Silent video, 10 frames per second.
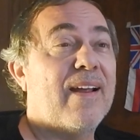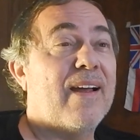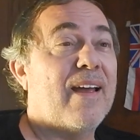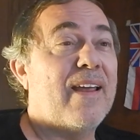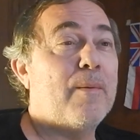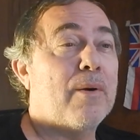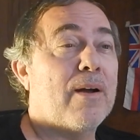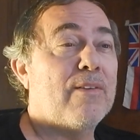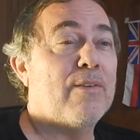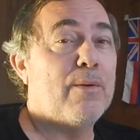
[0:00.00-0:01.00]
I had
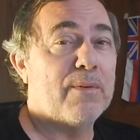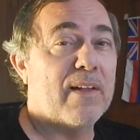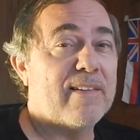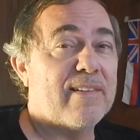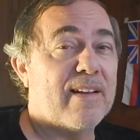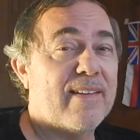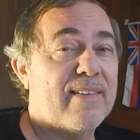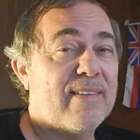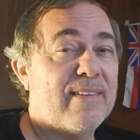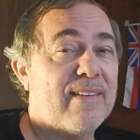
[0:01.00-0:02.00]
brought two
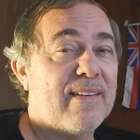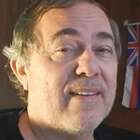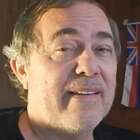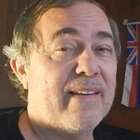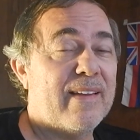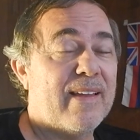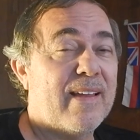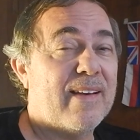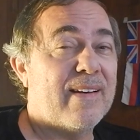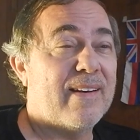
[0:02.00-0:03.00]
flashlights,
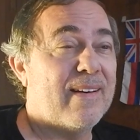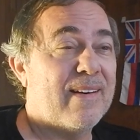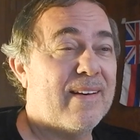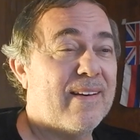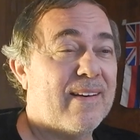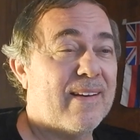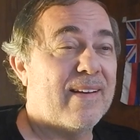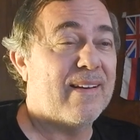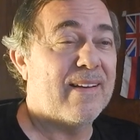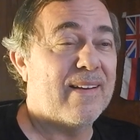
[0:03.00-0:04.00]
and
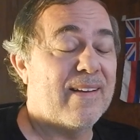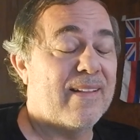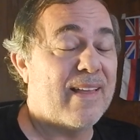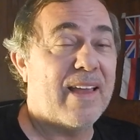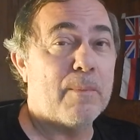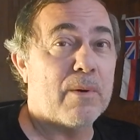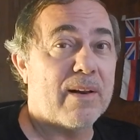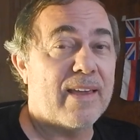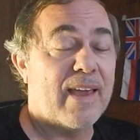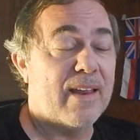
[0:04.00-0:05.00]
they had brought a
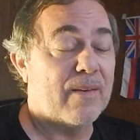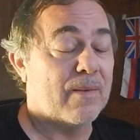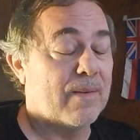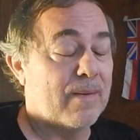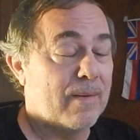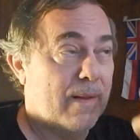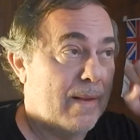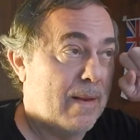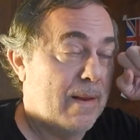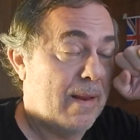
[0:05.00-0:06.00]
candle,
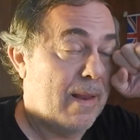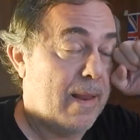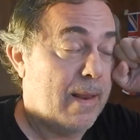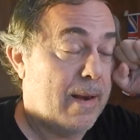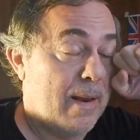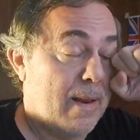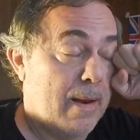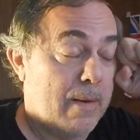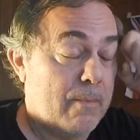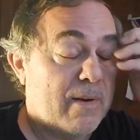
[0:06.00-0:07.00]
and
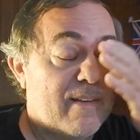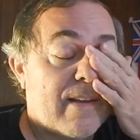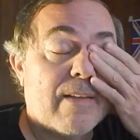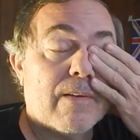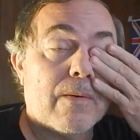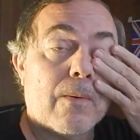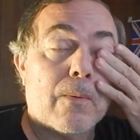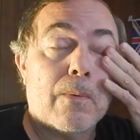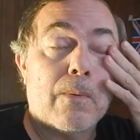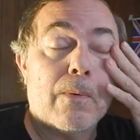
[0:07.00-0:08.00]
we decided to go
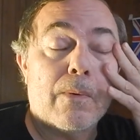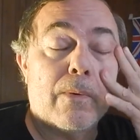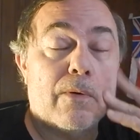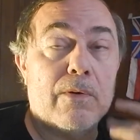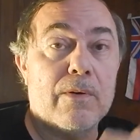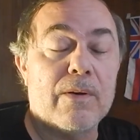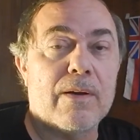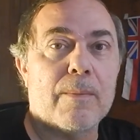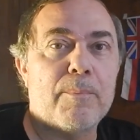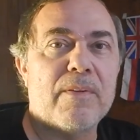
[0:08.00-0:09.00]

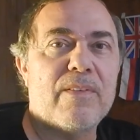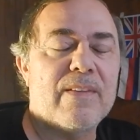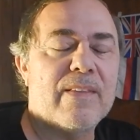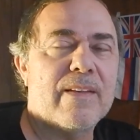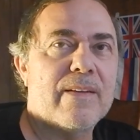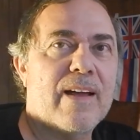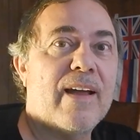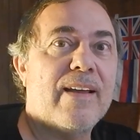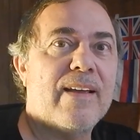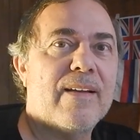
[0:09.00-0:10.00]
up into the
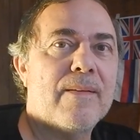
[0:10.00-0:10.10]
hike